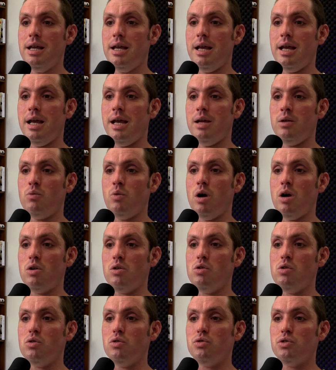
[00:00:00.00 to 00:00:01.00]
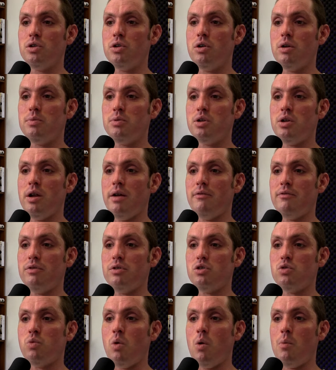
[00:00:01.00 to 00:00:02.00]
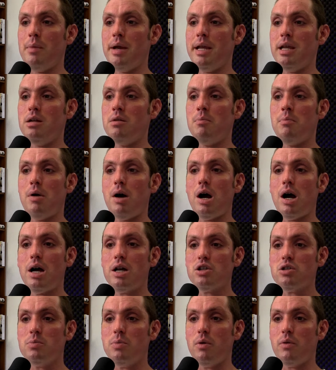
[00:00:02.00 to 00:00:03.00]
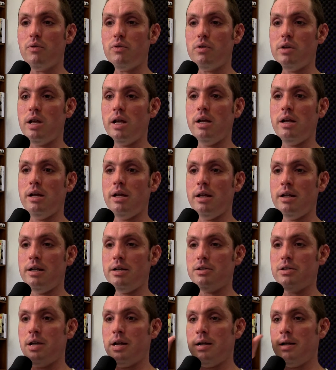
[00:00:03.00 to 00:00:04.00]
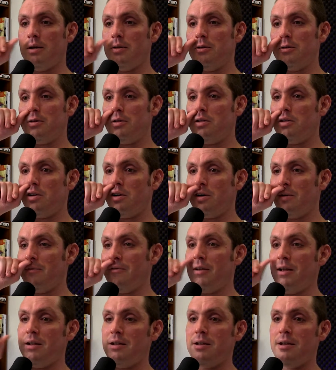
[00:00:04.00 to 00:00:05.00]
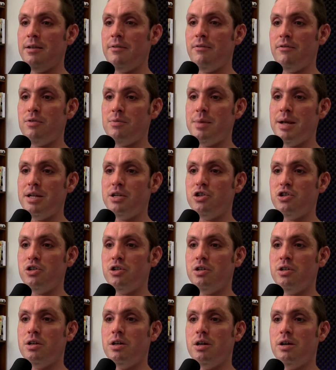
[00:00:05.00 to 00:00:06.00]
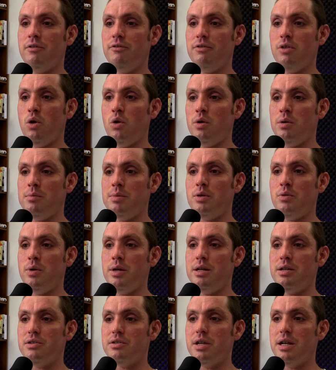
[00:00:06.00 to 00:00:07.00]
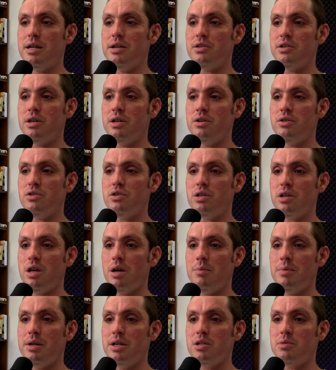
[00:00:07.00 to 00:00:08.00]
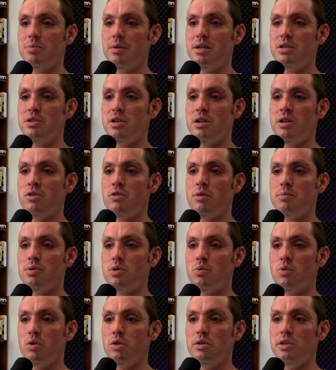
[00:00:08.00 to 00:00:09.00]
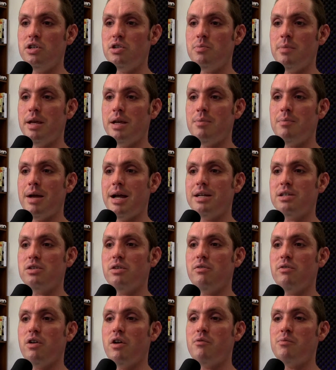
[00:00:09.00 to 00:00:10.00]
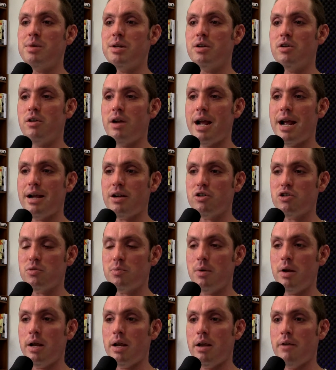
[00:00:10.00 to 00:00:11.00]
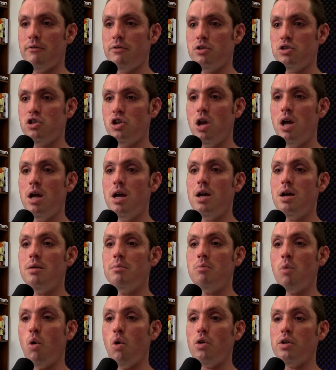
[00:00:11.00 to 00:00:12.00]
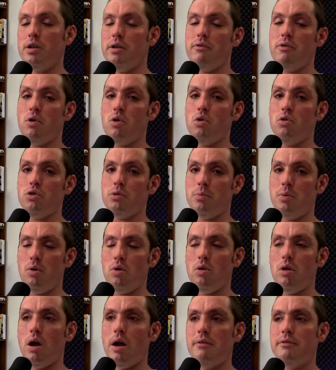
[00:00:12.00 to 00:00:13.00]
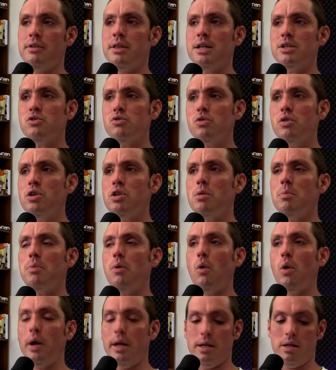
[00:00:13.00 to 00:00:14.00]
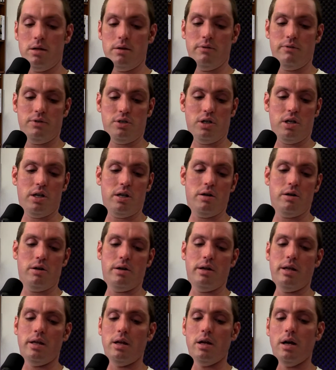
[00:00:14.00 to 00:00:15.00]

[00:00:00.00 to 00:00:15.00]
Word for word: And while Google's encryption efforts won't make it impossible for NSA and others to circumvent information uh, flowing between its data centers, the company explains that encryption will at least make massive government or hacker spying efforts more difficult to pull off. And that's really the point of security.